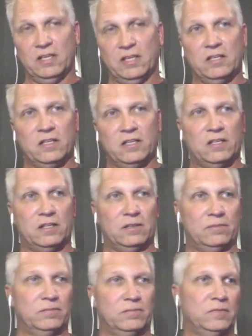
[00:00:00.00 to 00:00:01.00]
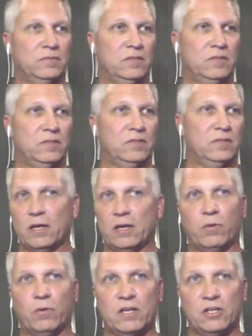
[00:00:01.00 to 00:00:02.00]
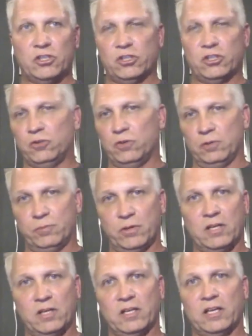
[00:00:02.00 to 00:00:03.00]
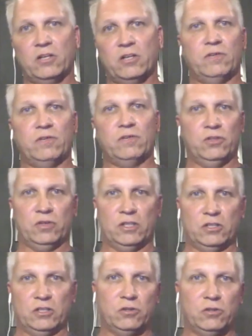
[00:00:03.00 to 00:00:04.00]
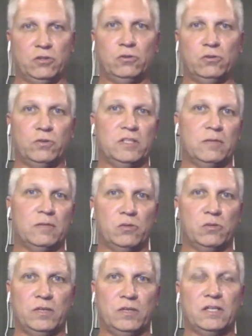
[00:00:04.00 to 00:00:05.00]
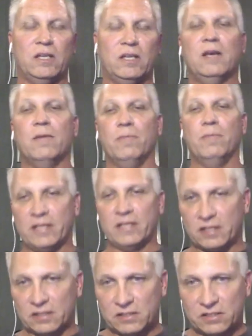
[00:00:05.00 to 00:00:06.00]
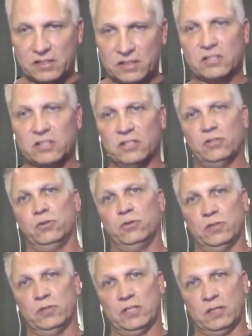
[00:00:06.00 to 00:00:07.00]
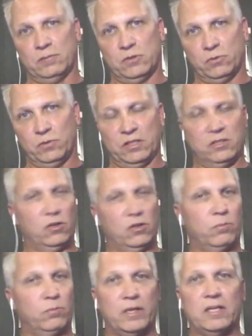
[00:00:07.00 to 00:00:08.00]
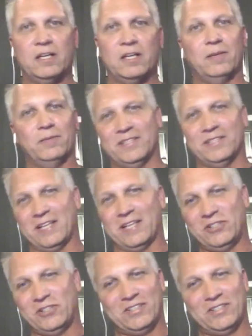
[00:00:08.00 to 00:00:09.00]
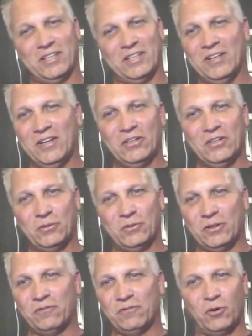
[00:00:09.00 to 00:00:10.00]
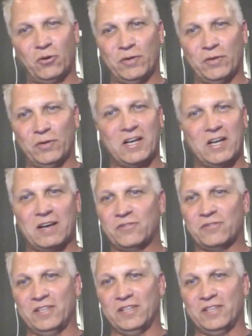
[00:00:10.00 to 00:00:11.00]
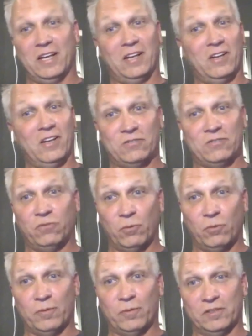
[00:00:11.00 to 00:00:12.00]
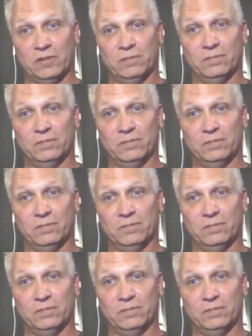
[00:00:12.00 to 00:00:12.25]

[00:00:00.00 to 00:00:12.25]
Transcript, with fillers: um, it, no matter what it is you're doing, put it on the calendar. If you're doing it two, three times a week, make it consistent two, three times a week. Don't break it up because I took that three or four weeks off and I lost full momentum.